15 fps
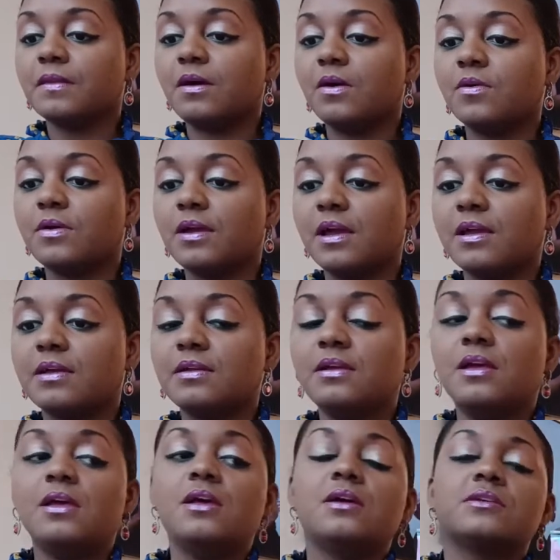Okay,
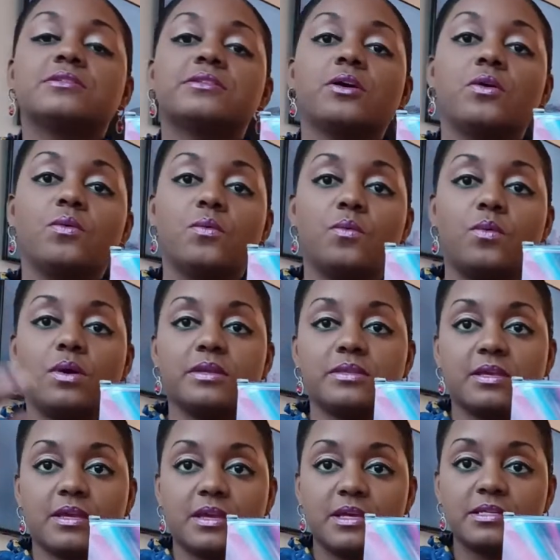so what
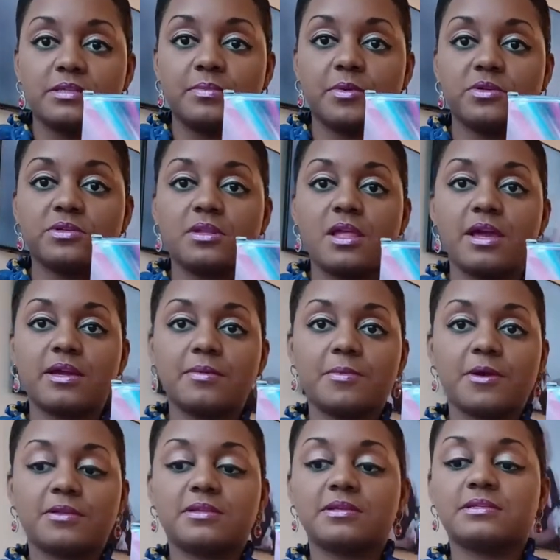the customers like
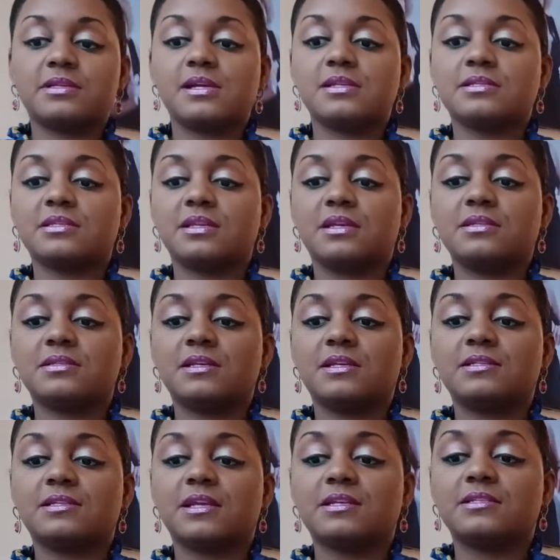about this incense
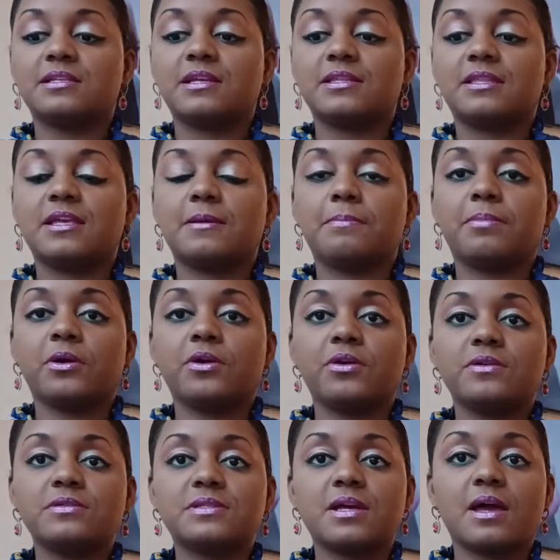is they said the
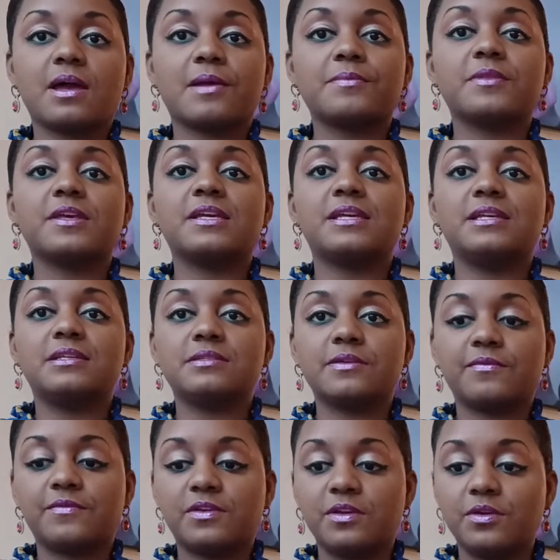burn time, the ease
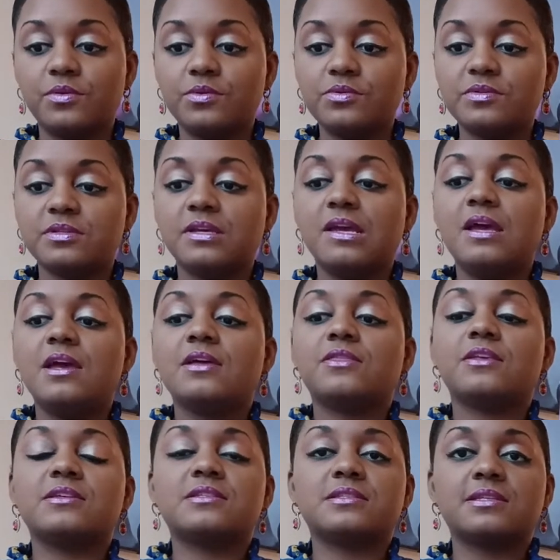of use,
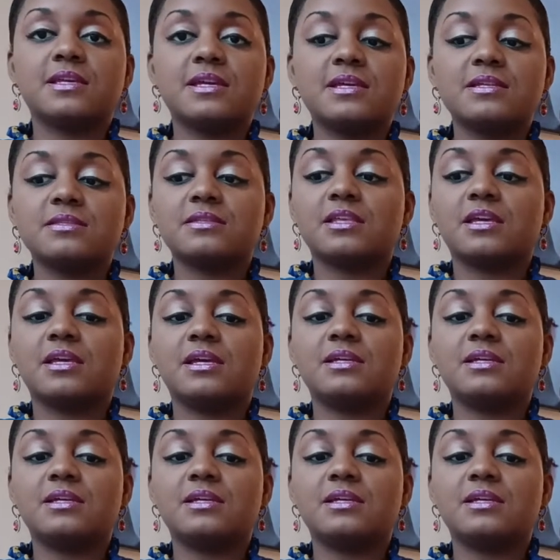the scent, the